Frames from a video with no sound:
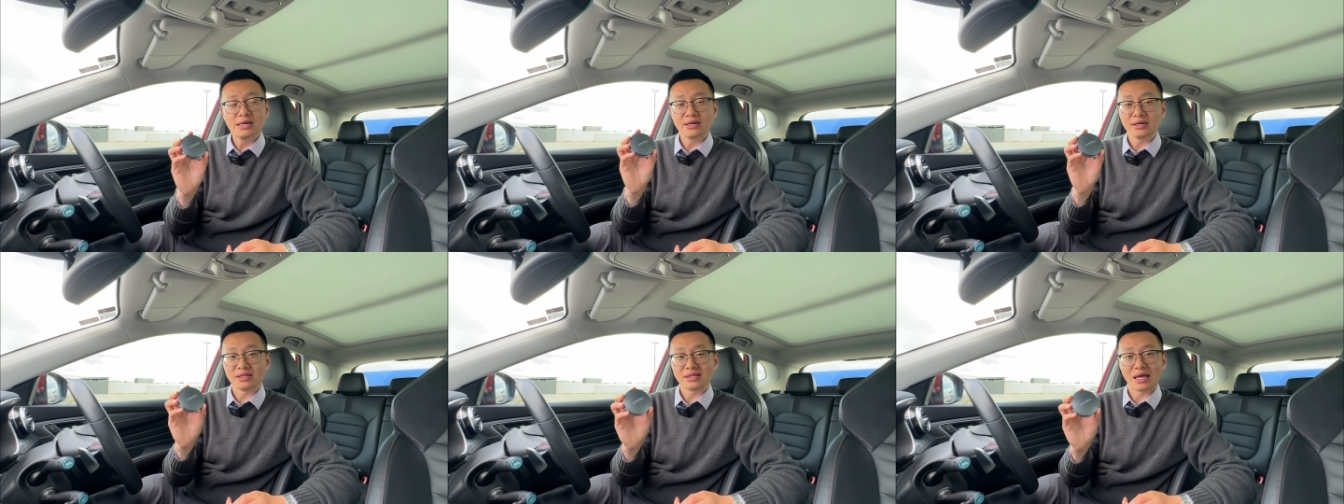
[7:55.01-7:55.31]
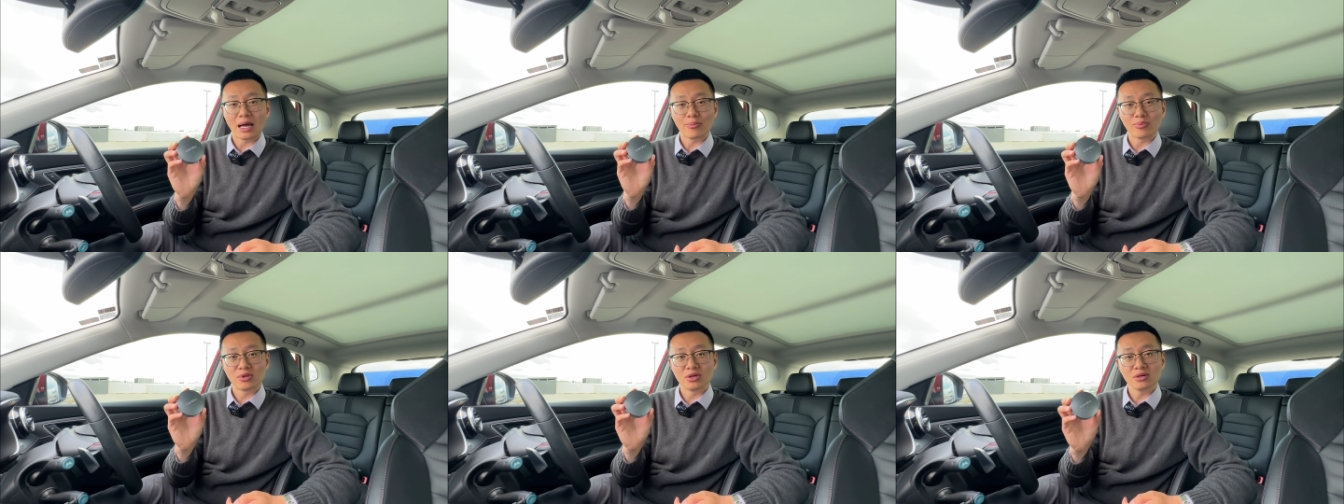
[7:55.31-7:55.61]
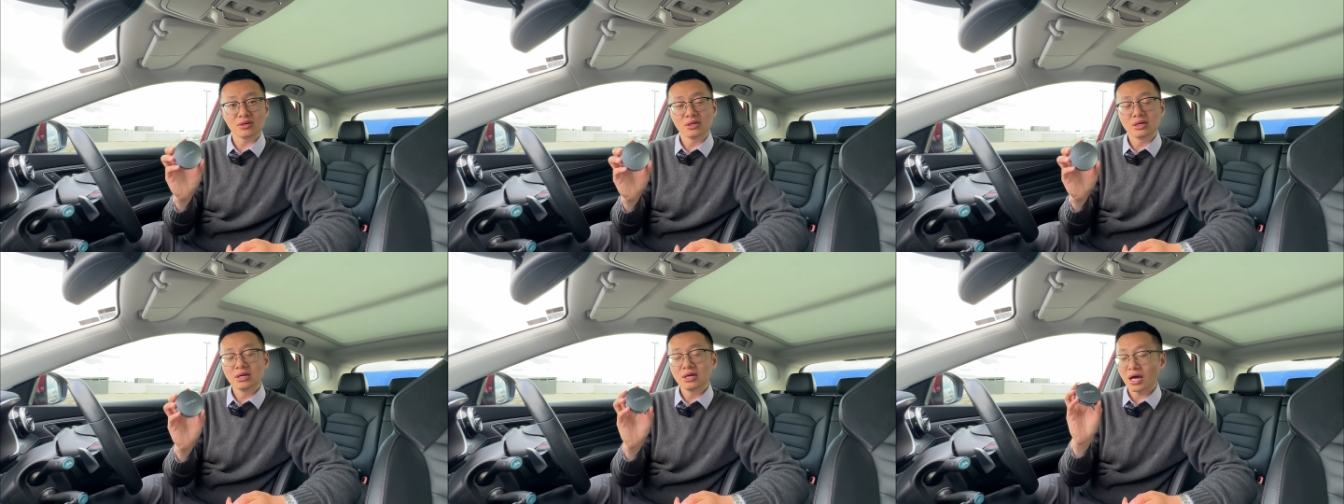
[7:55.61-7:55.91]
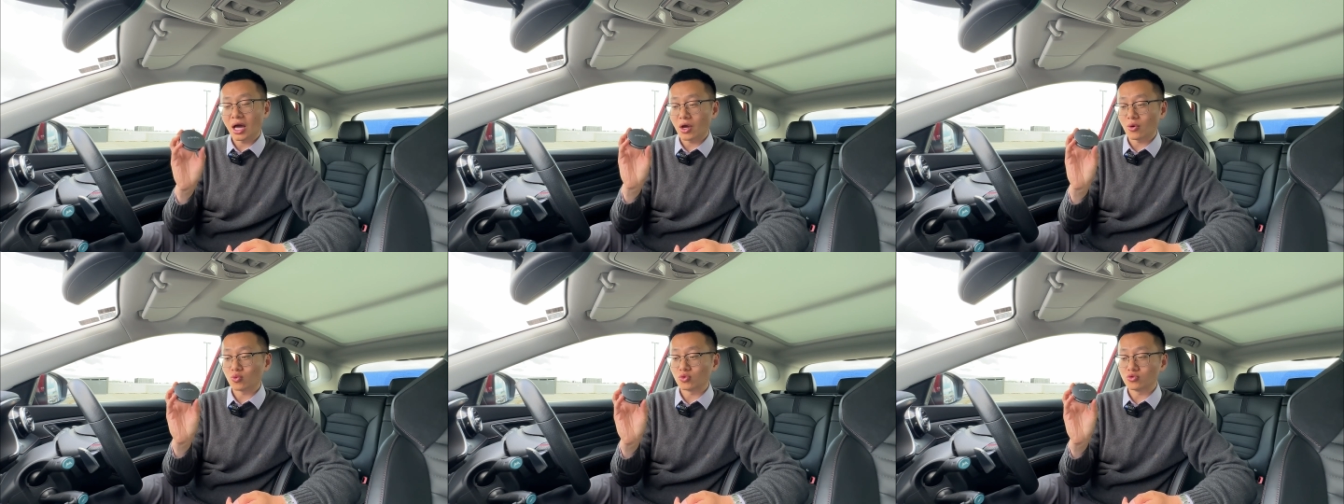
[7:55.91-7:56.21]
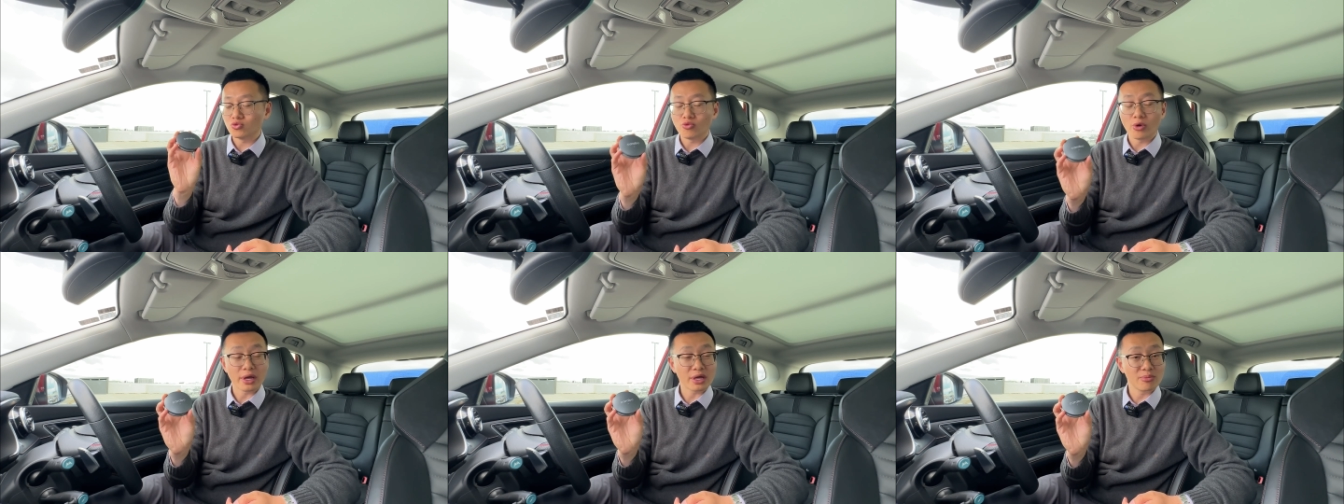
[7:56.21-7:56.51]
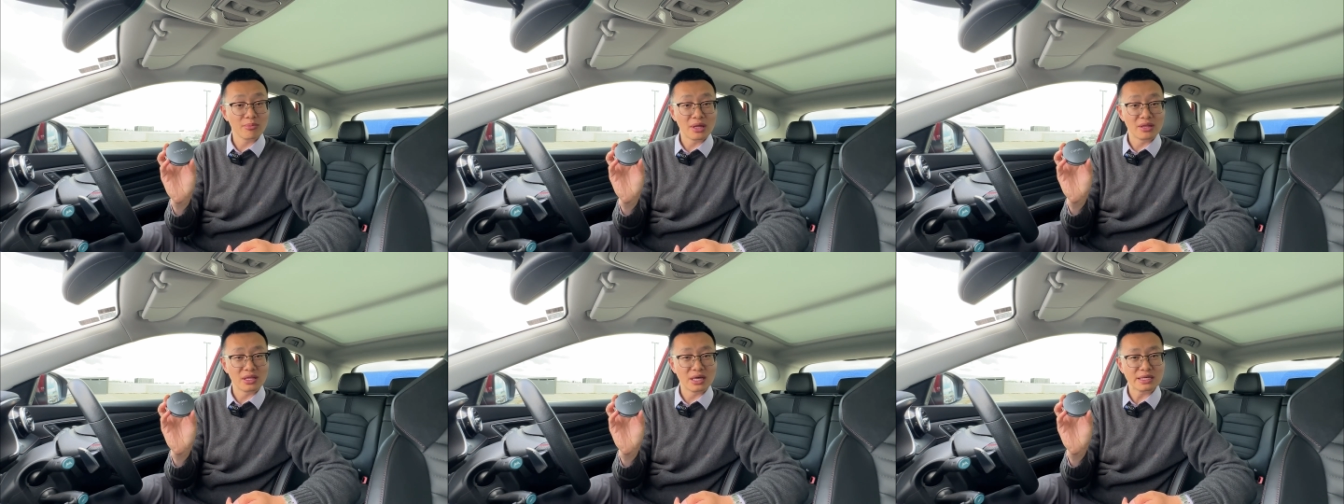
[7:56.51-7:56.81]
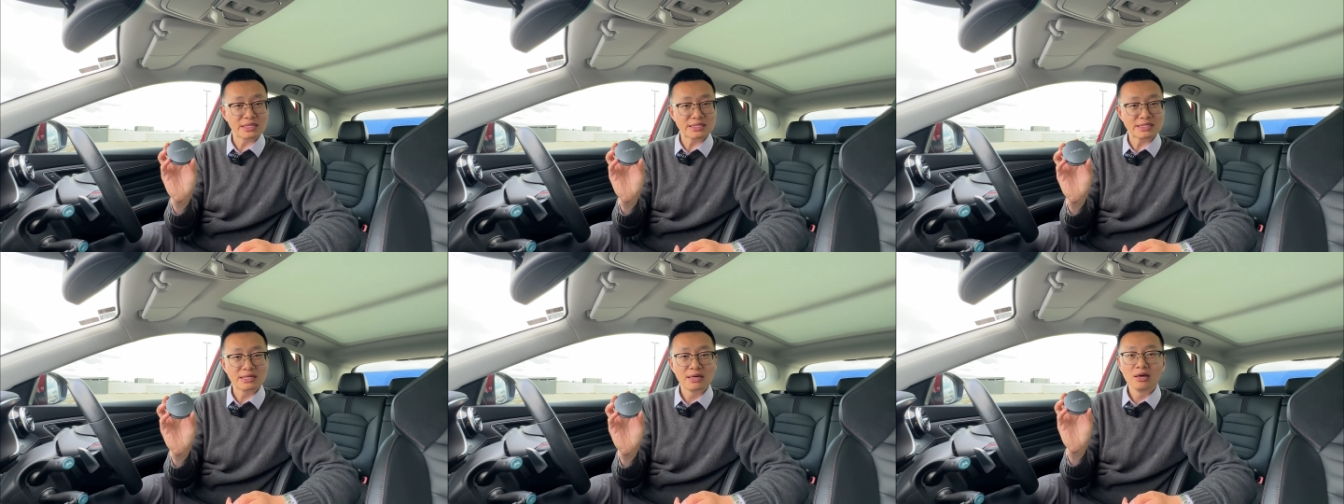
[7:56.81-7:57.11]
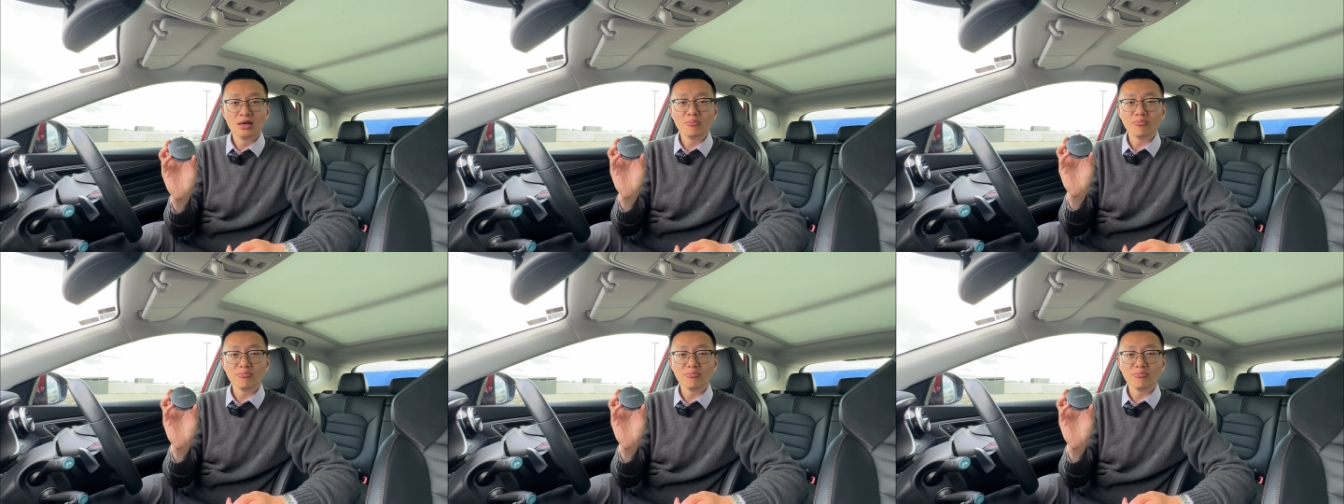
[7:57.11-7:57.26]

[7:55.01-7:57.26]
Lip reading: adapter, I would recommend this.